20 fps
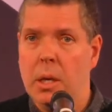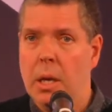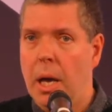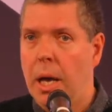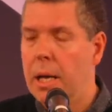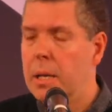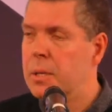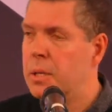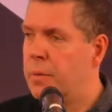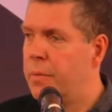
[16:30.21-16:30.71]

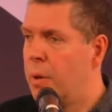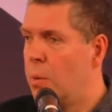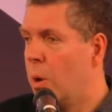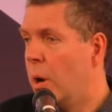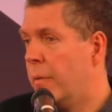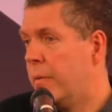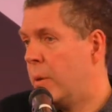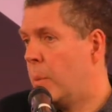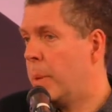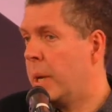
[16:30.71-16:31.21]
And if you
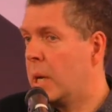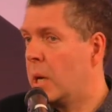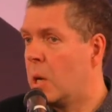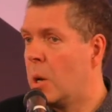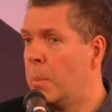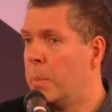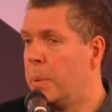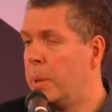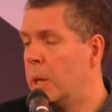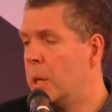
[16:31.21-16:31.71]
work for a bigger
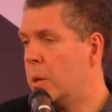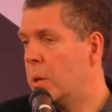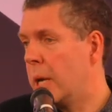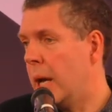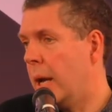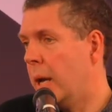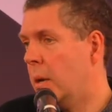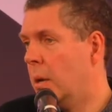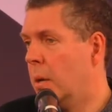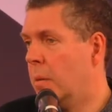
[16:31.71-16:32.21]
company, you
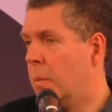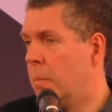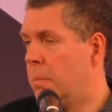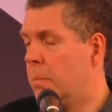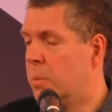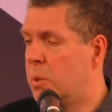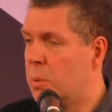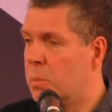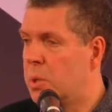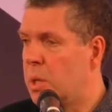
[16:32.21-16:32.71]
get uh,
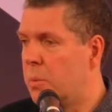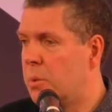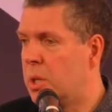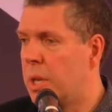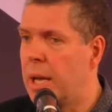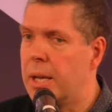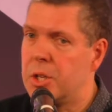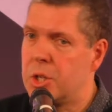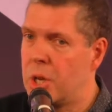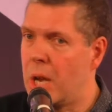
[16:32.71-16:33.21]
sometimes you
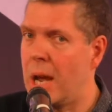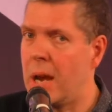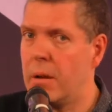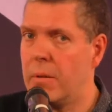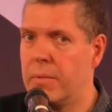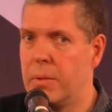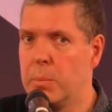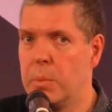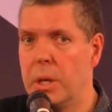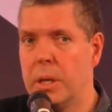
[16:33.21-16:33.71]
get a share
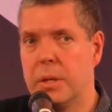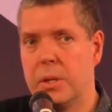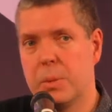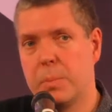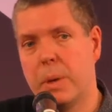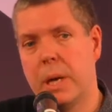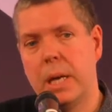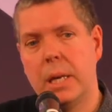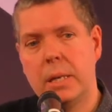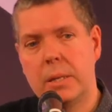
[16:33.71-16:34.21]
of the money that's
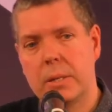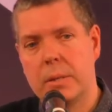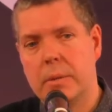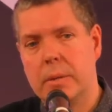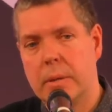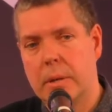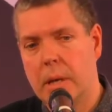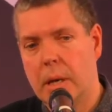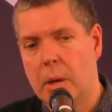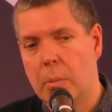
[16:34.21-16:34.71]
made
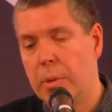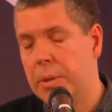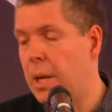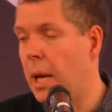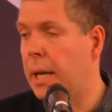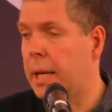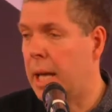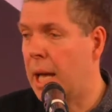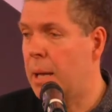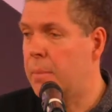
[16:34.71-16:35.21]
uh, with
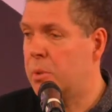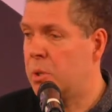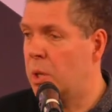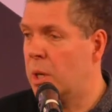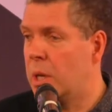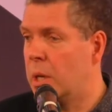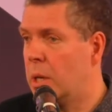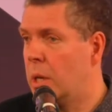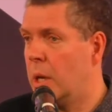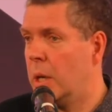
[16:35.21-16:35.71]
that game, so you
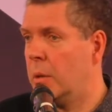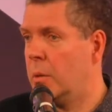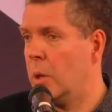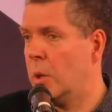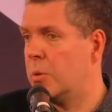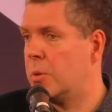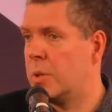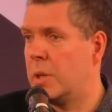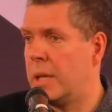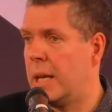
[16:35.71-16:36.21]
can earn
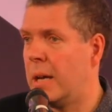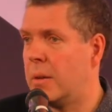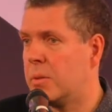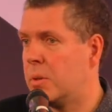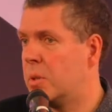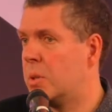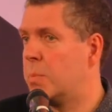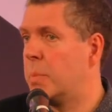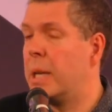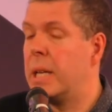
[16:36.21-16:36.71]
hundreds of
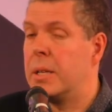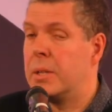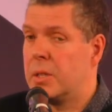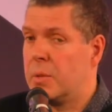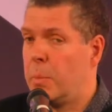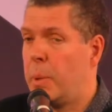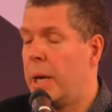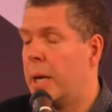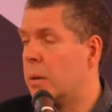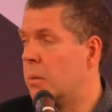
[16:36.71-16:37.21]
thousands, millions
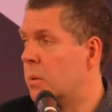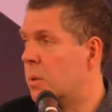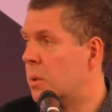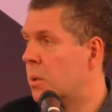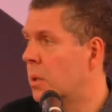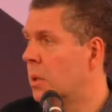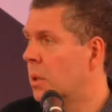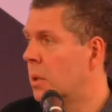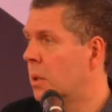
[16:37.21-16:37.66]
of pounds.